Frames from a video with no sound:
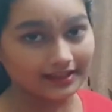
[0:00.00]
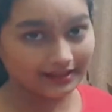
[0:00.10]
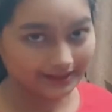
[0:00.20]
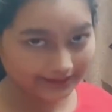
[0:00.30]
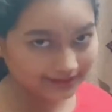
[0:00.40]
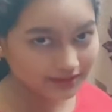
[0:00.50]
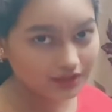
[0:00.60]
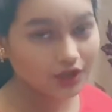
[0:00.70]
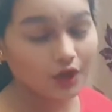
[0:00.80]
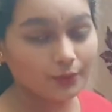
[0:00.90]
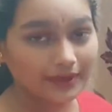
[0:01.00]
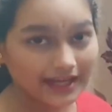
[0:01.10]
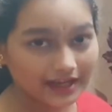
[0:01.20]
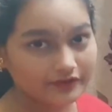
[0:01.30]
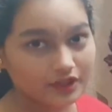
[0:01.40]
Next, we
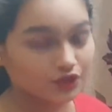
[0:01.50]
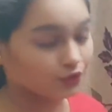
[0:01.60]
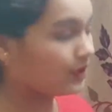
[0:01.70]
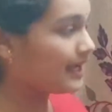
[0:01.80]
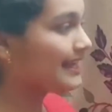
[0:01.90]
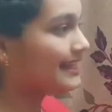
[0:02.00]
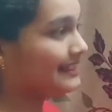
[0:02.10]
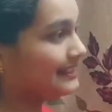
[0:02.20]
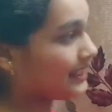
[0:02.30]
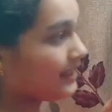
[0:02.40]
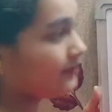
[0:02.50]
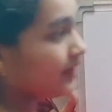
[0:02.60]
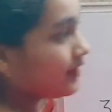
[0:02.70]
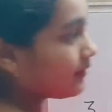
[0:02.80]
have to do 11